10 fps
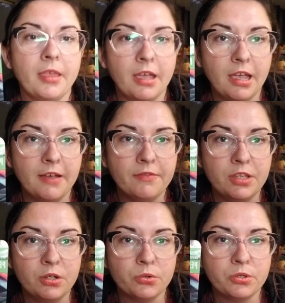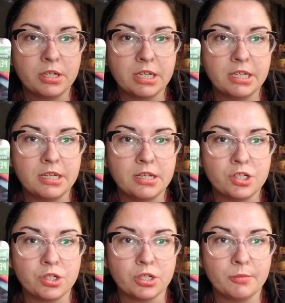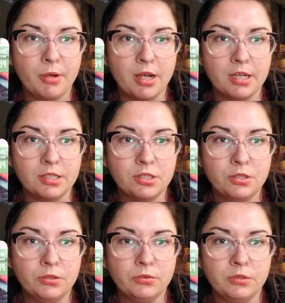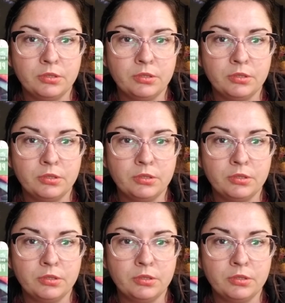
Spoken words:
I have the Oregon Sugar Pod 2,